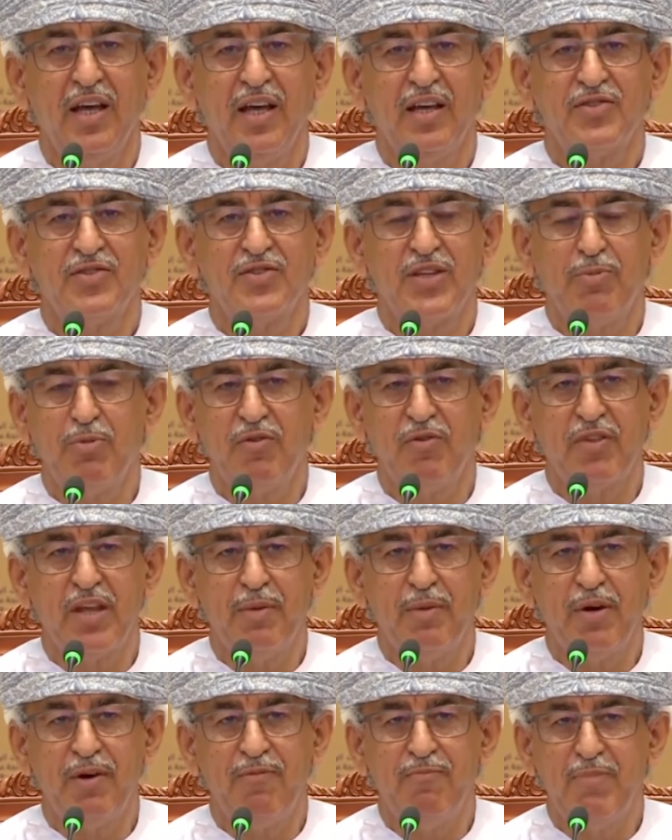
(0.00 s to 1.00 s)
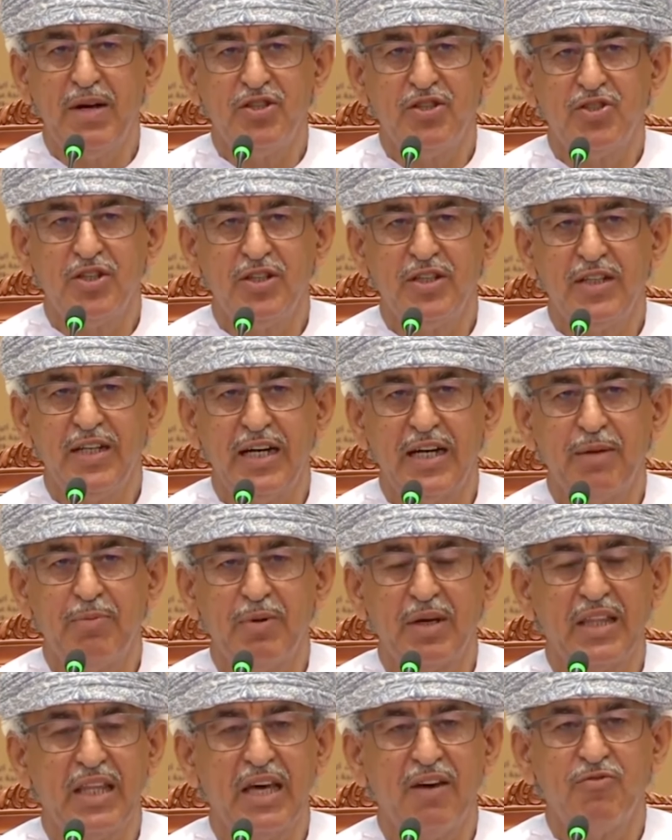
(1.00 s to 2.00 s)
Some of them I've mentioned in
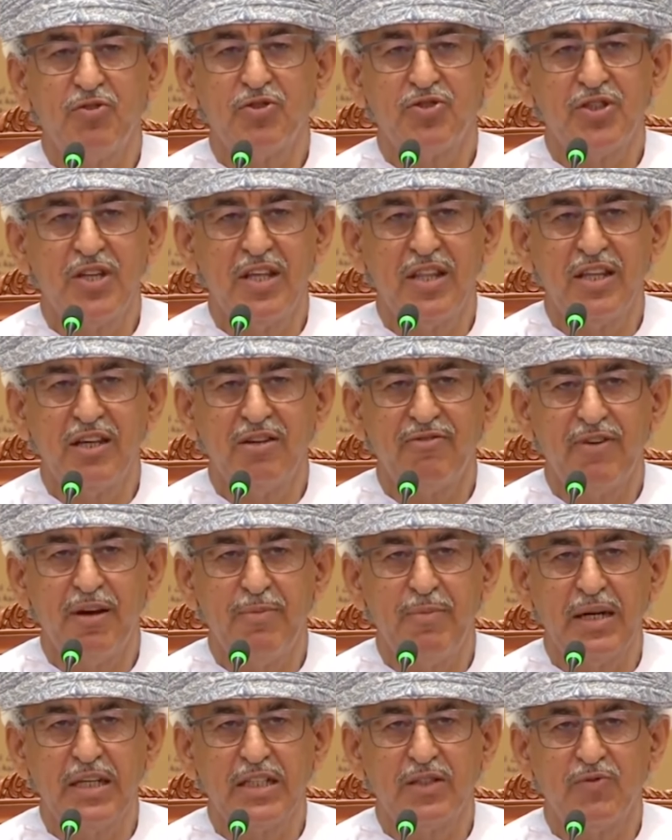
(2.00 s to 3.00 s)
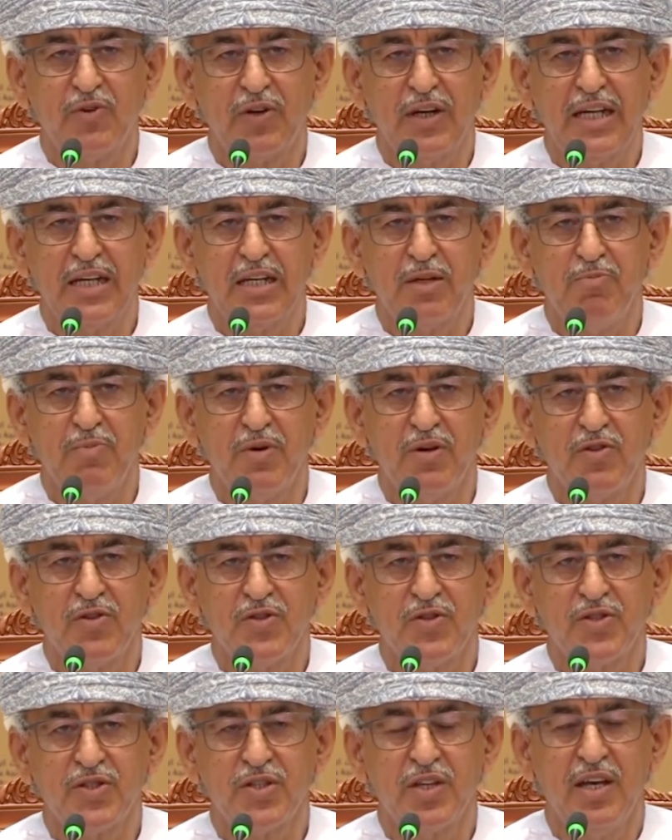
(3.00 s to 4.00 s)
Arabic, they have not seen their families for 8
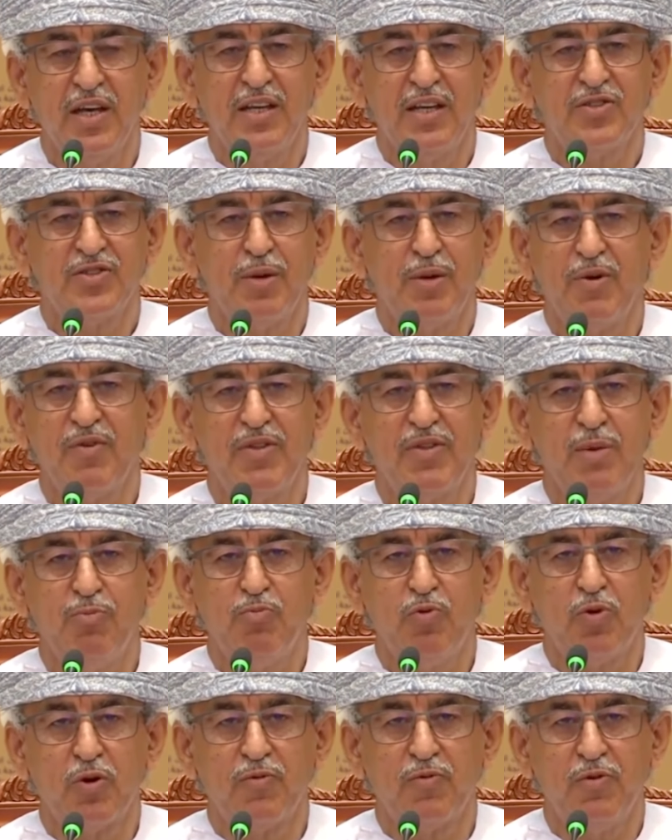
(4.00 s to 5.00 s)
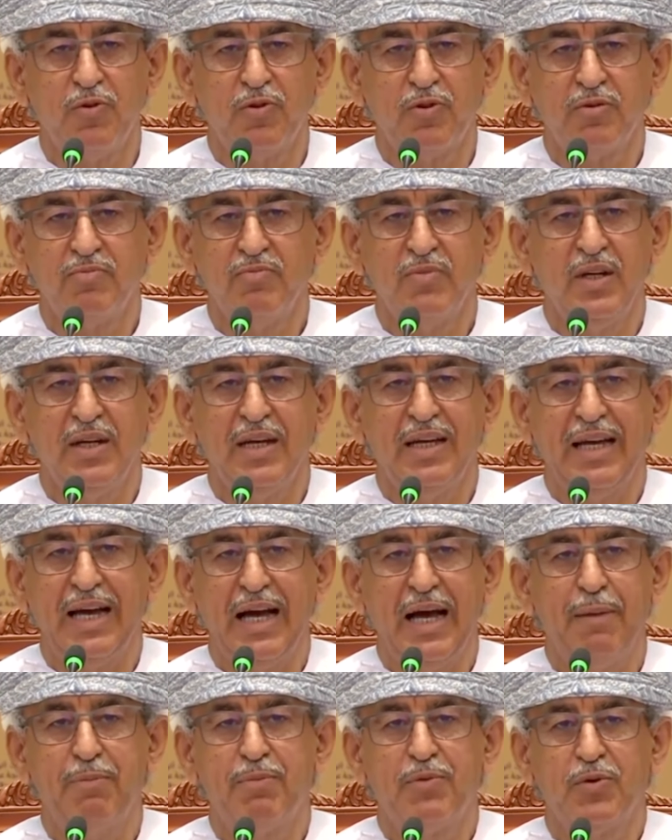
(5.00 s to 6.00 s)
months. Some of them work for
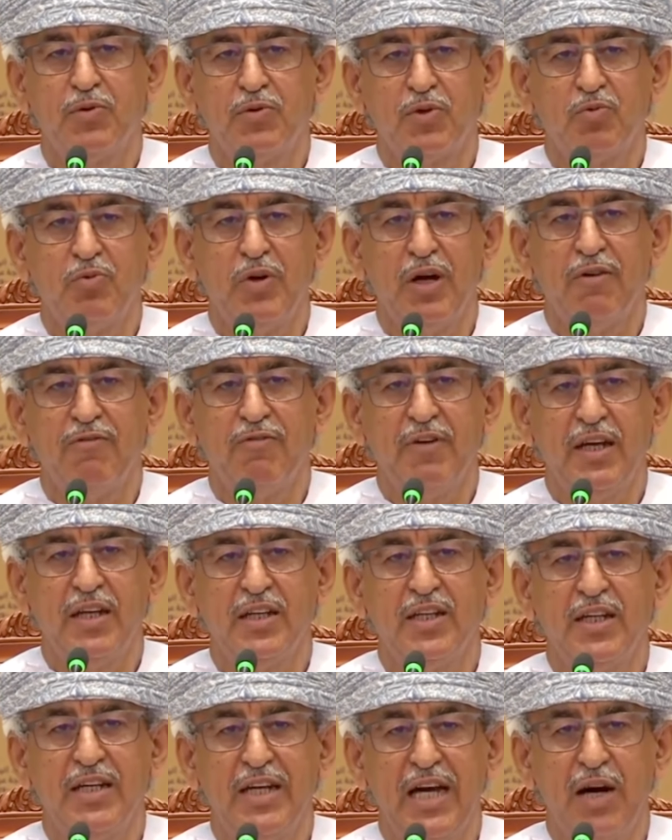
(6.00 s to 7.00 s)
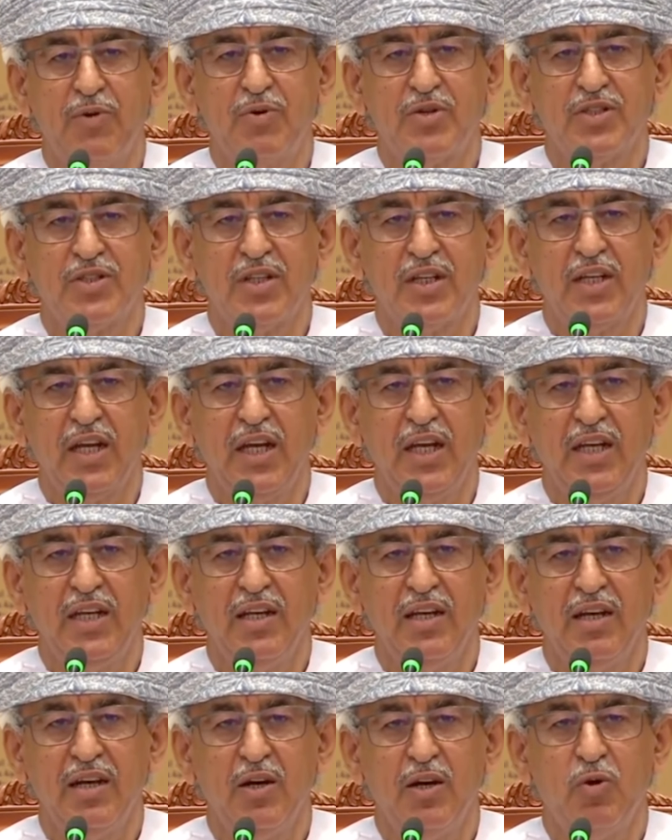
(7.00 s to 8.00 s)
up to 12, 18 hours a day.
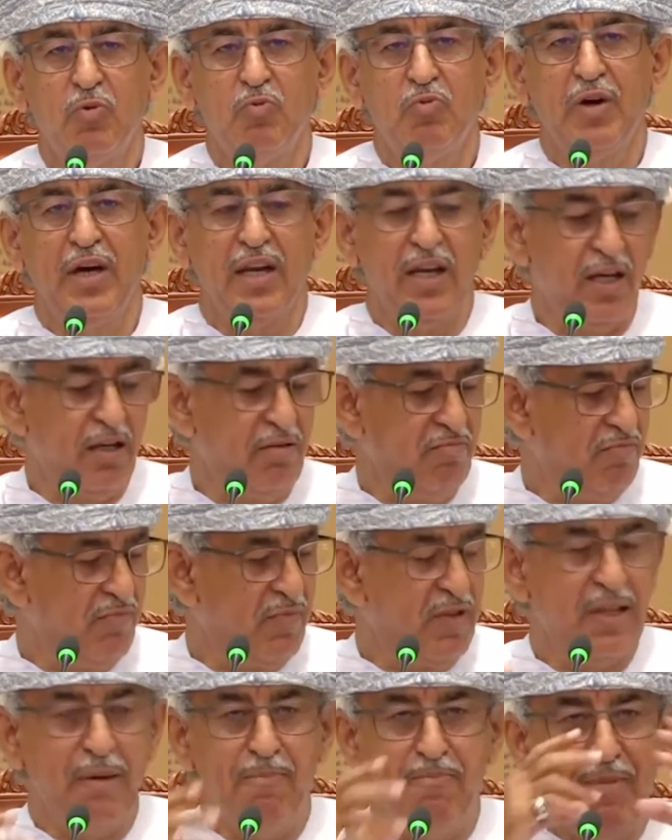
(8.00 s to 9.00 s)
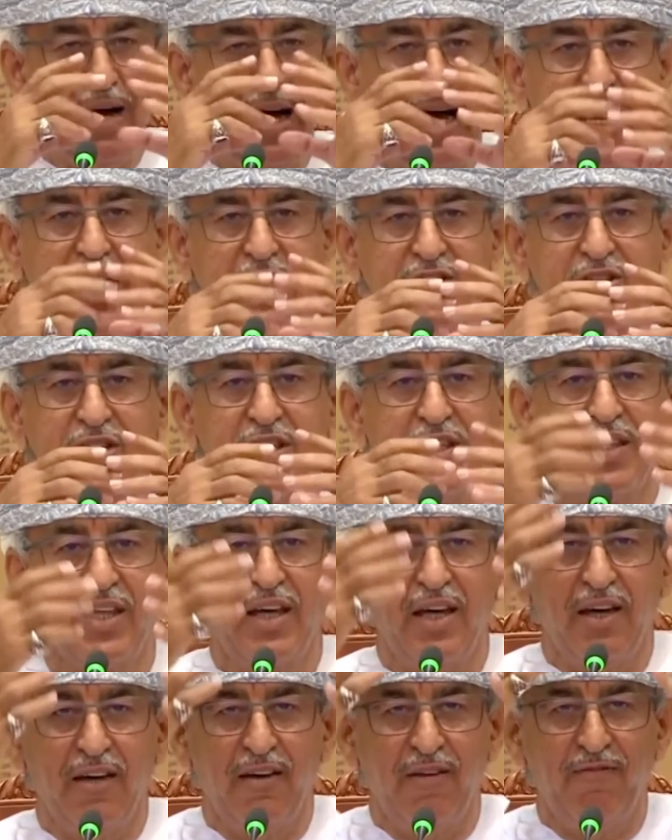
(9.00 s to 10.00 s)
wearing the mask,
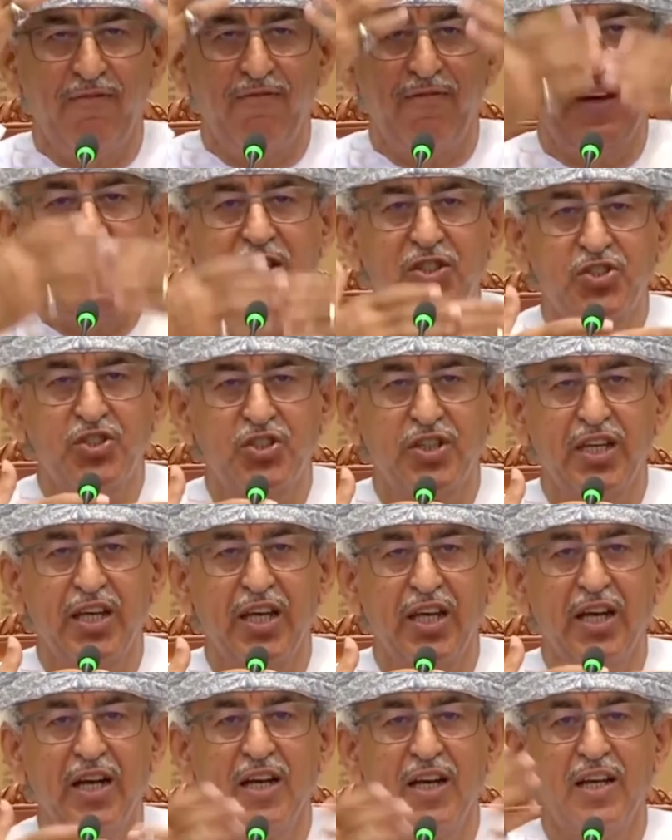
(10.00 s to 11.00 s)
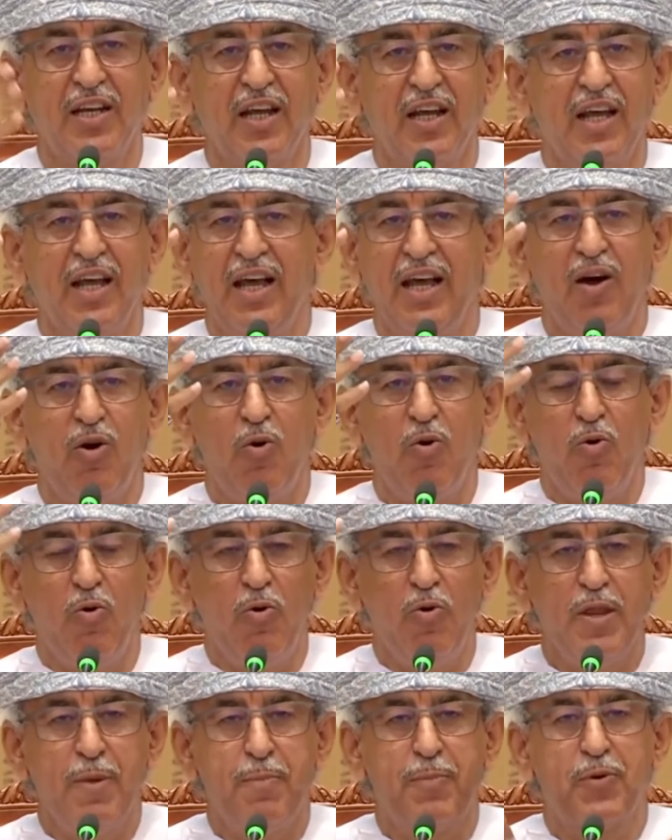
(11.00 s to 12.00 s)
the face shield,
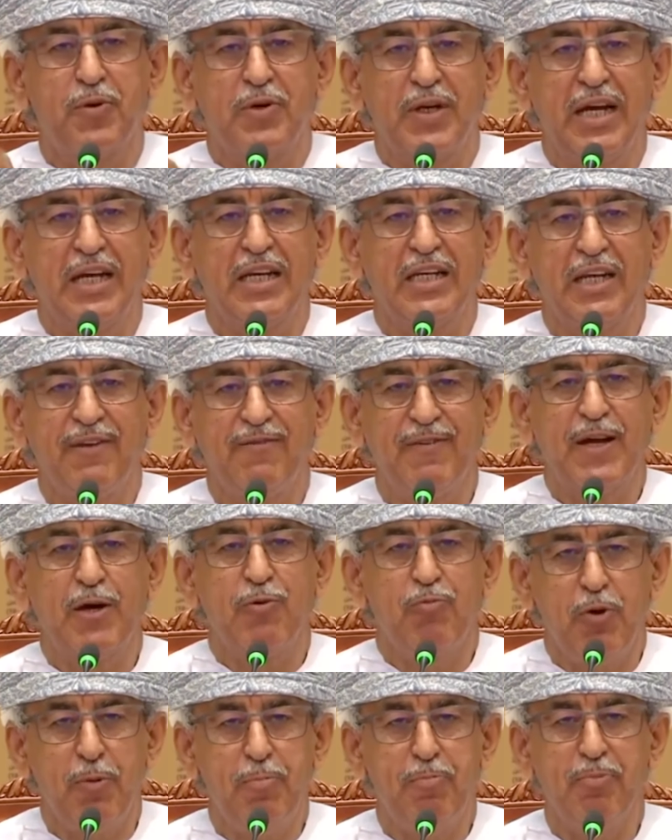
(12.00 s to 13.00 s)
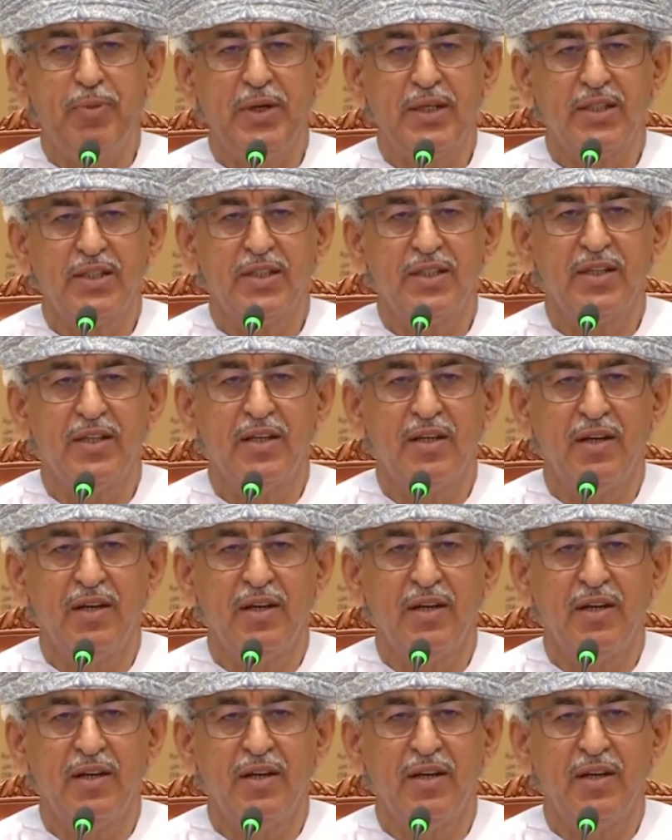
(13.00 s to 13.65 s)
all the protective equipment,